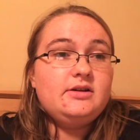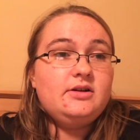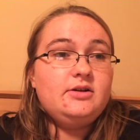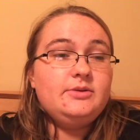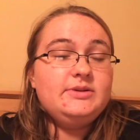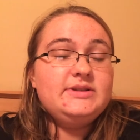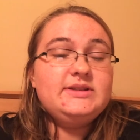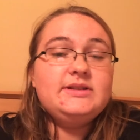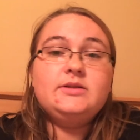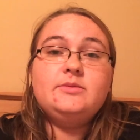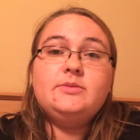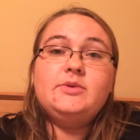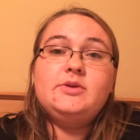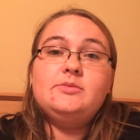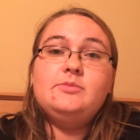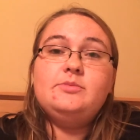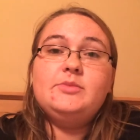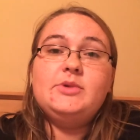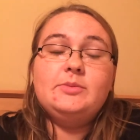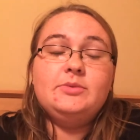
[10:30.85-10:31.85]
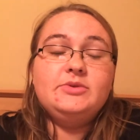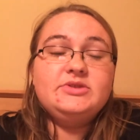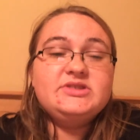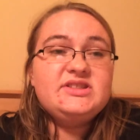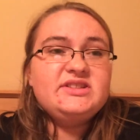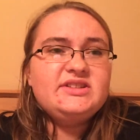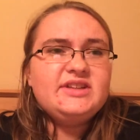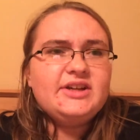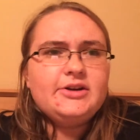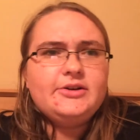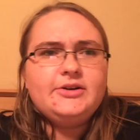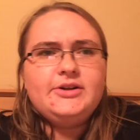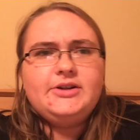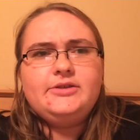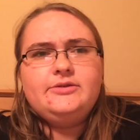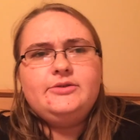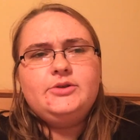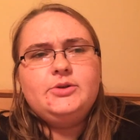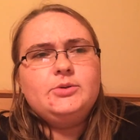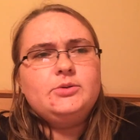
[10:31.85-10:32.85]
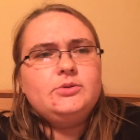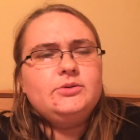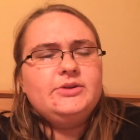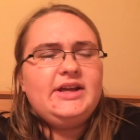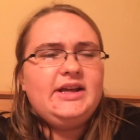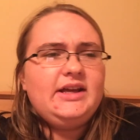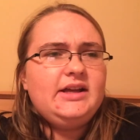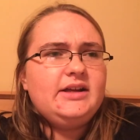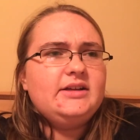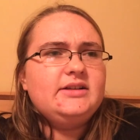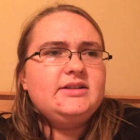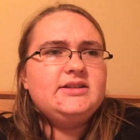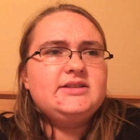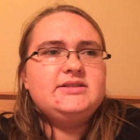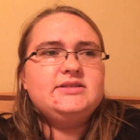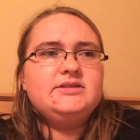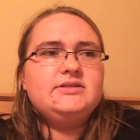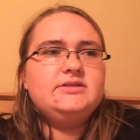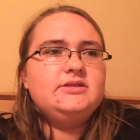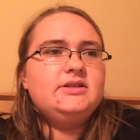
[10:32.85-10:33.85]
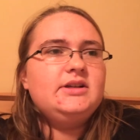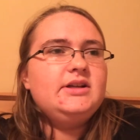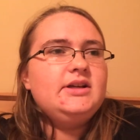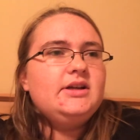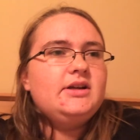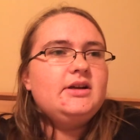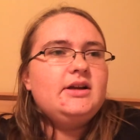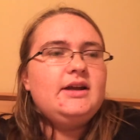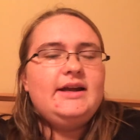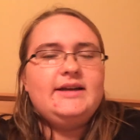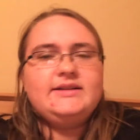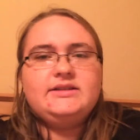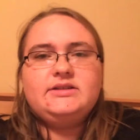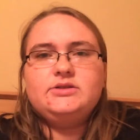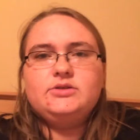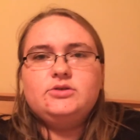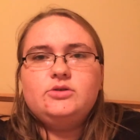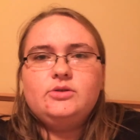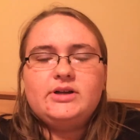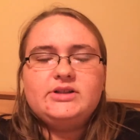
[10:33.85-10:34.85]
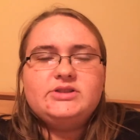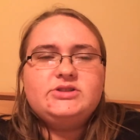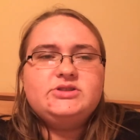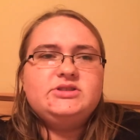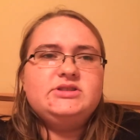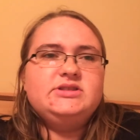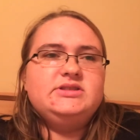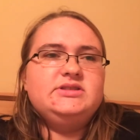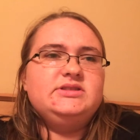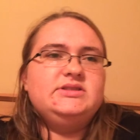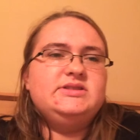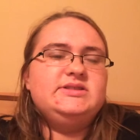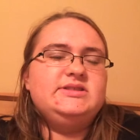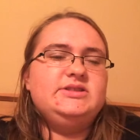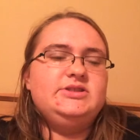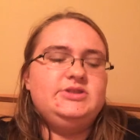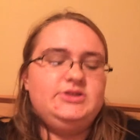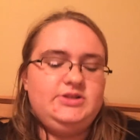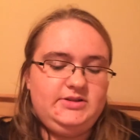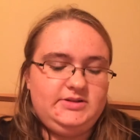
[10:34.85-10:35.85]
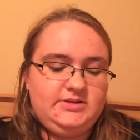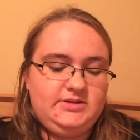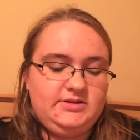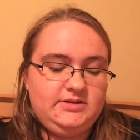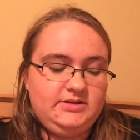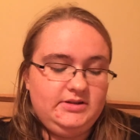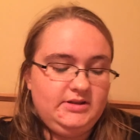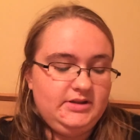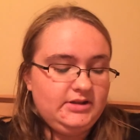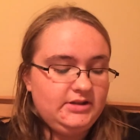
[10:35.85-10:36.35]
always going to be people staring if you hold hands and asking questions and just